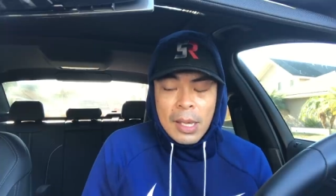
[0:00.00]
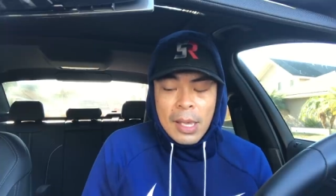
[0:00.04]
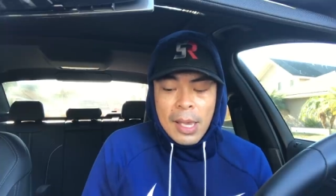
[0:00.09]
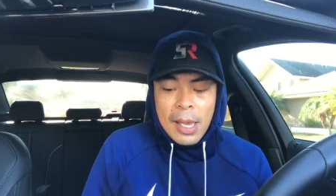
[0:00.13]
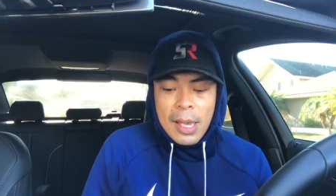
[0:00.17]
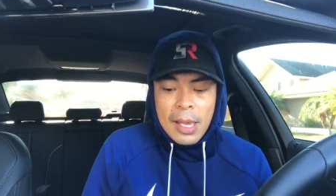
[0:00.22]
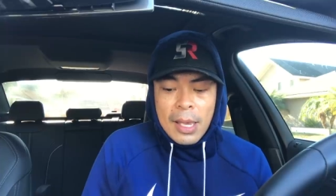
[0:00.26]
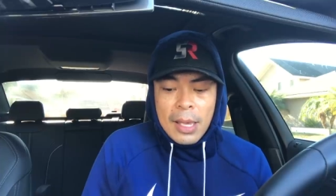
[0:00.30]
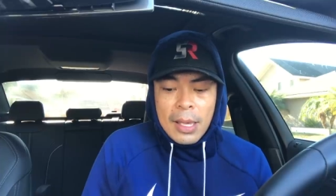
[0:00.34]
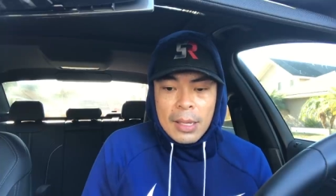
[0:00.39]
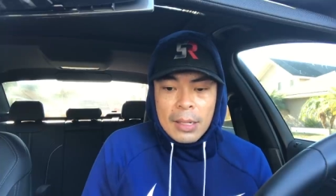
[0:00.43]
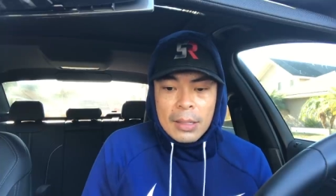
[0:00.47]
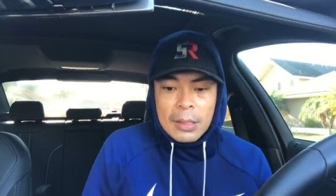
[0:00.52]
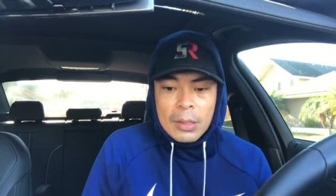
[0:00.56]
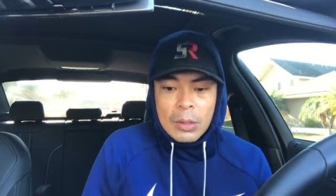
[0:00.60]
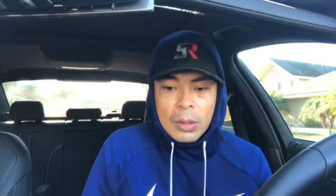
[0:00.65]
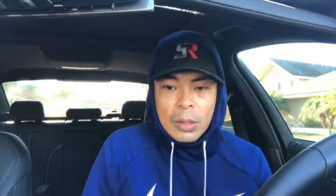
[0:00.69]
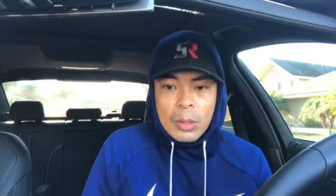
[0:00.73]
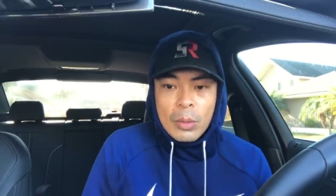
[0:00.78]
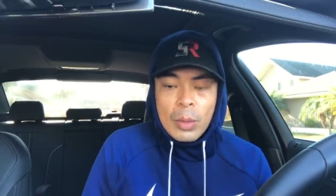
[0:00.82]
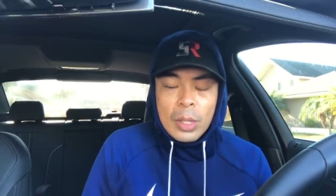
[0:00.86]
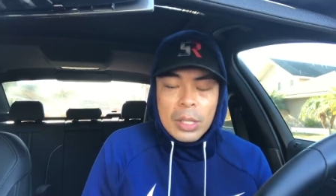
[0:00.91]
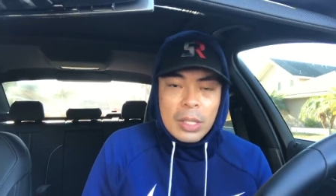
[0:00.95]
And the
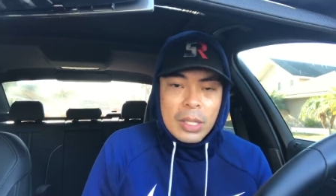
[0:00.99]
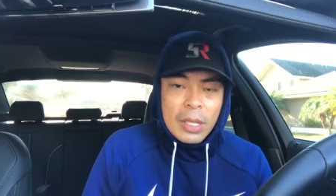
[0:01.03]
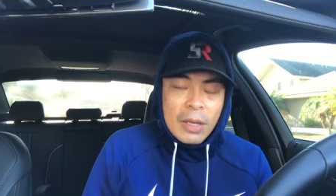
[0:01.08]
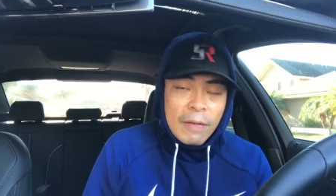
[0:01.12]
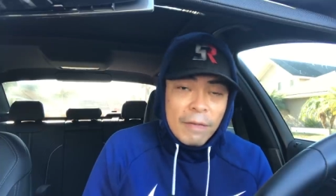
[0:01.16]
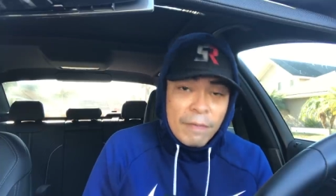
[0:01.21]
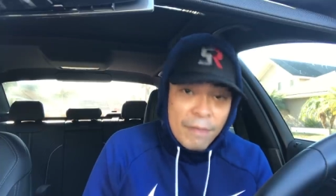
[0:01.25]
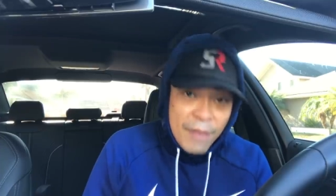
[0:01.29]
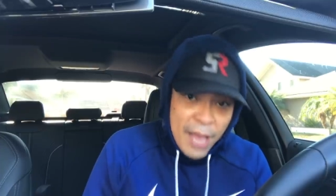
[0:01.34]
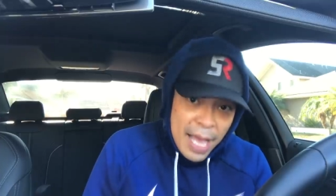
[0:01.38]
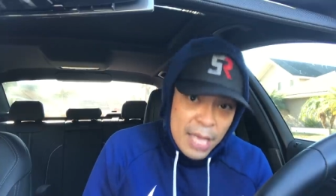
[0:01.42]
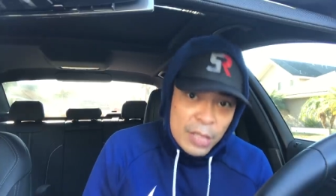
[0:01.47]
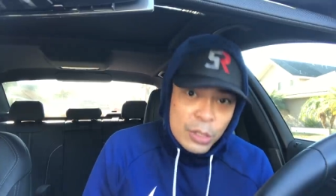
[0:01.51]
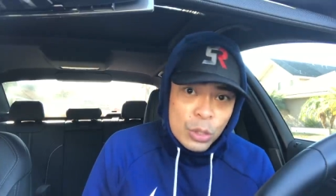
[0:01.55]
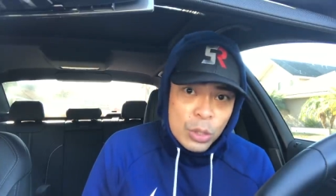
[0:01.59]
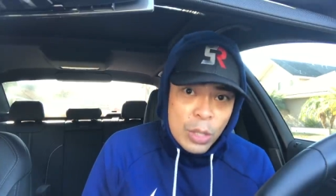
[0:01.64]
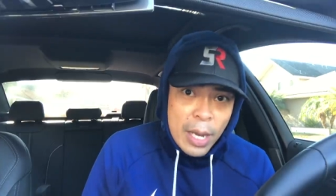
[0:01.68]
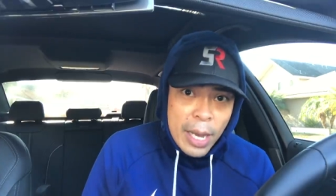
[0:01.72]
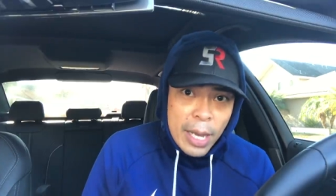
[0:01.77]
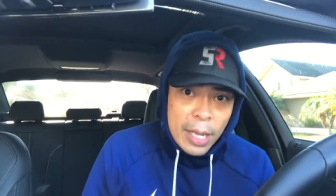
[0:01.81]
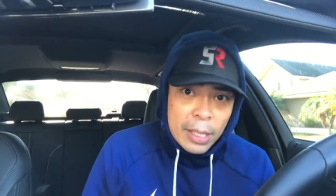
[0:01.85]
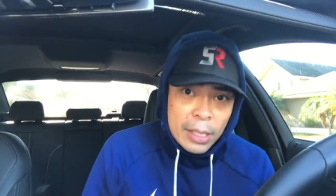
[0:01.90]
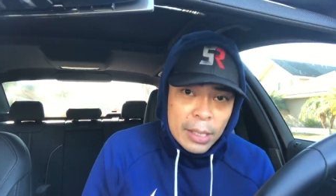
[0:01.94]
only way you get a fast
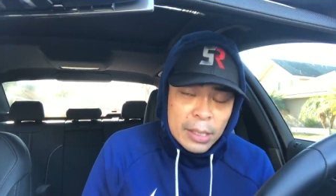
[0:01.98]
track